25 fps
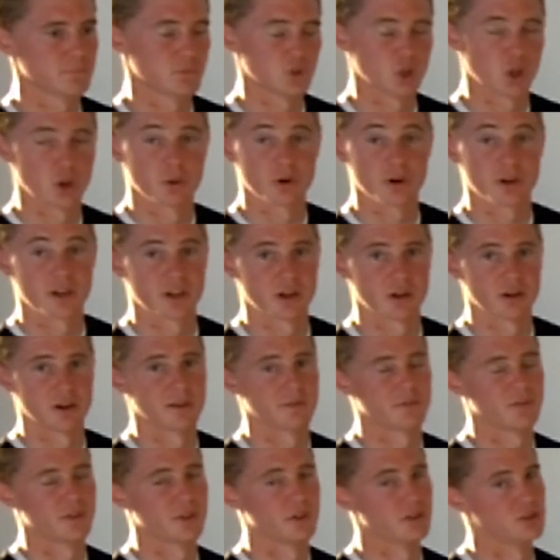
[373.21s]
lower
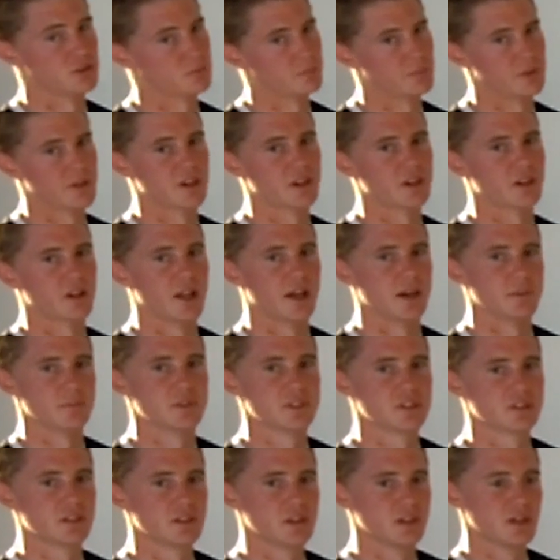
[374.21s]
gearing for those big
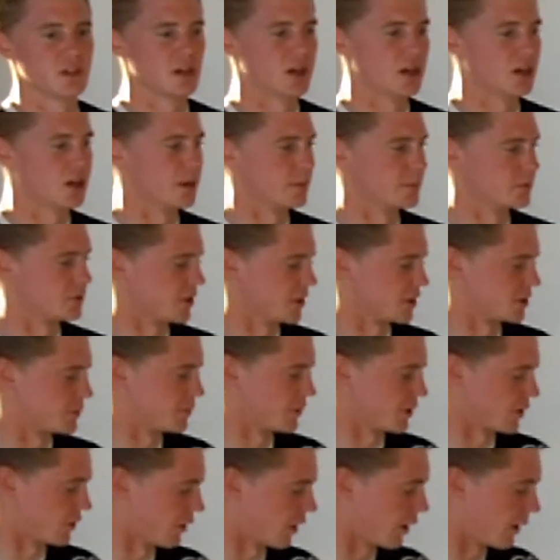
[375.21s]
climbs. So that's
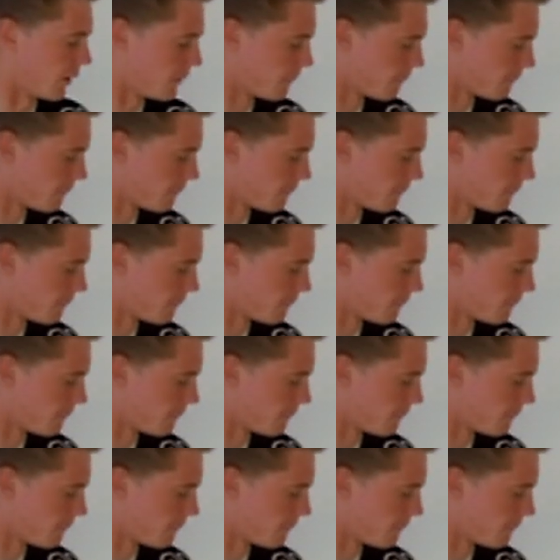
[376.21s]
been great.